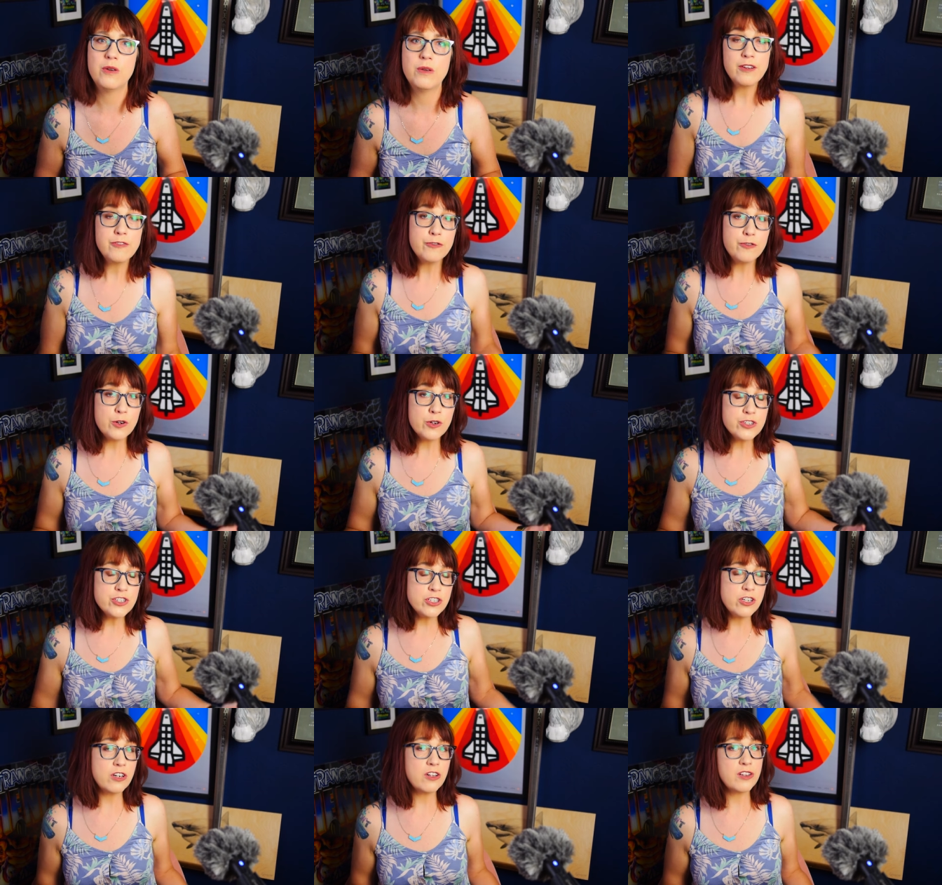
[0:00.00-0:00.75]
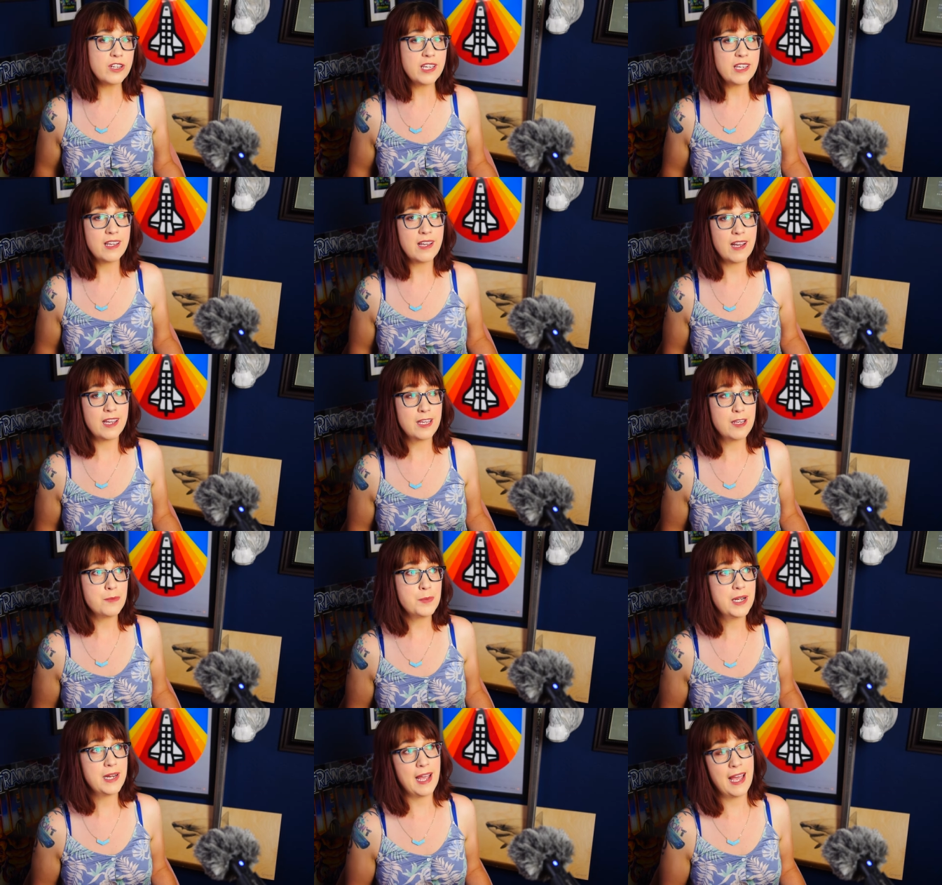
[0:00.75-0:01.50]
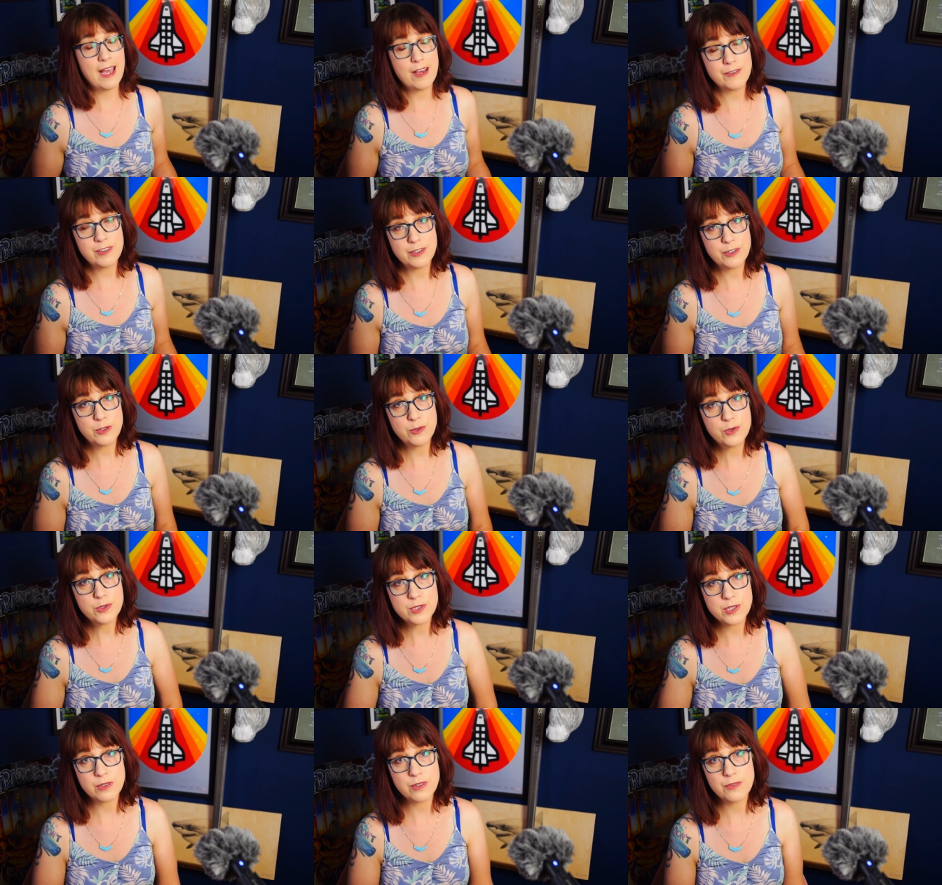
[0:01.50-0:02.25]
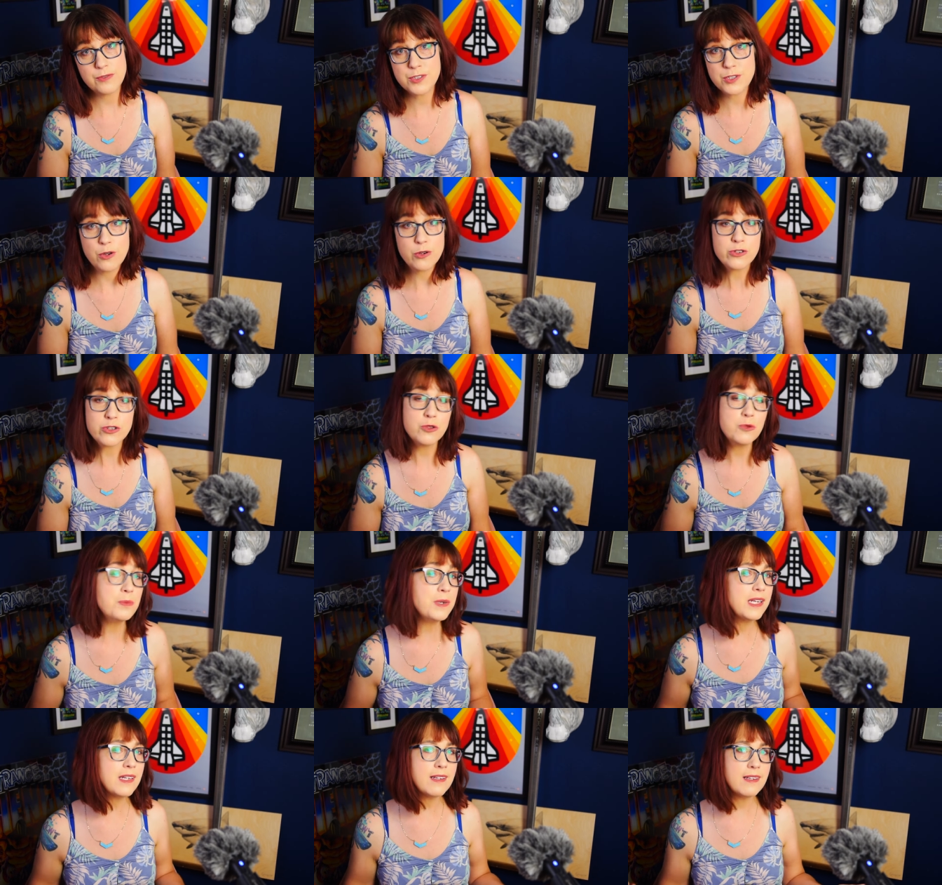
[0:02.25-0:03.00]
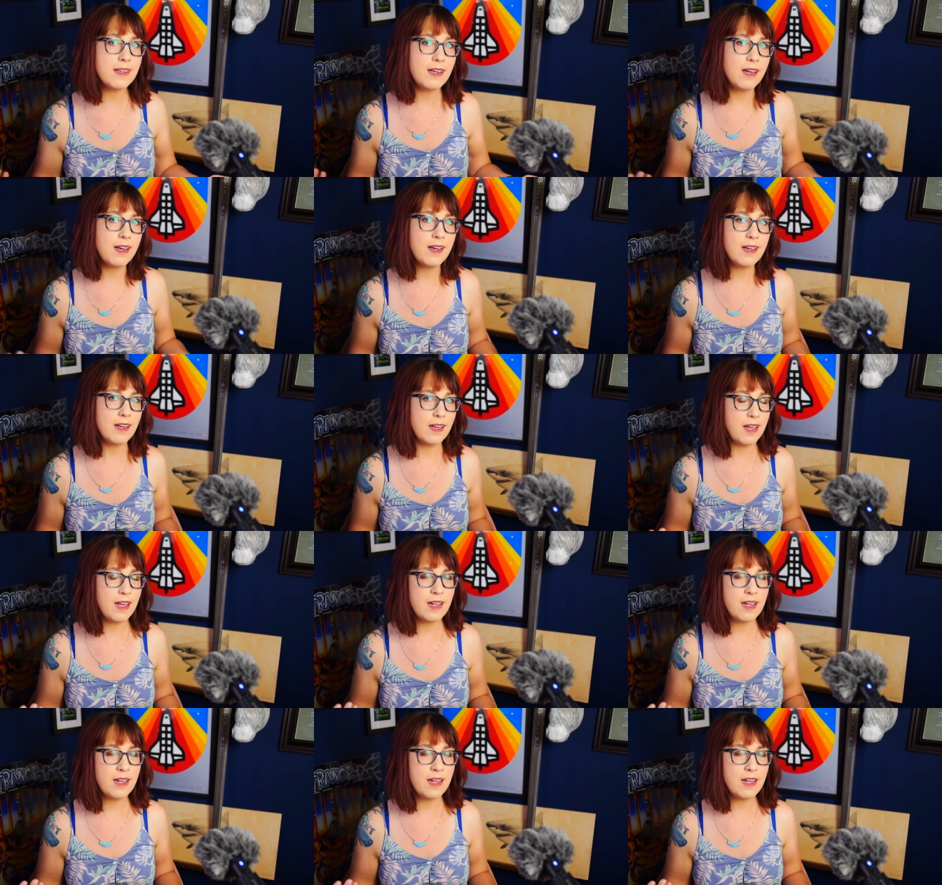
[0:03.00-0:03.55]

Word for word: Unfortunately, I am an avid user of social media,